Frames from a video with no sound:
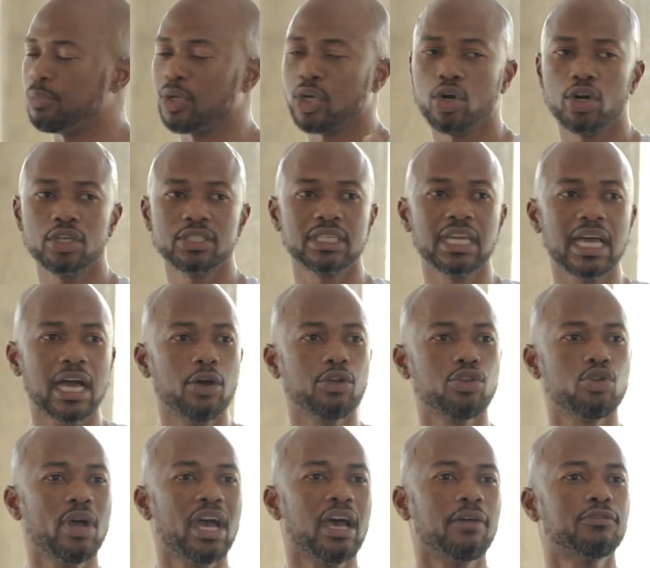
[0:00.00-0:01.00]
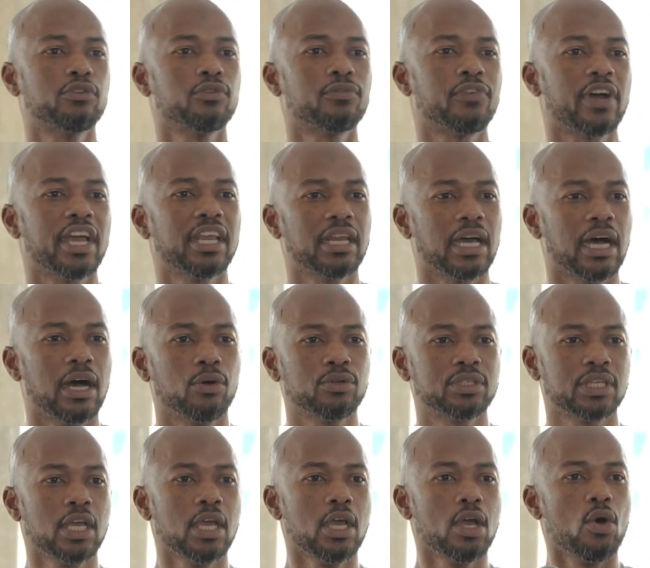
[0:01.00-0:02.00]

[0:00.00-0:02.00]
because now you have to find out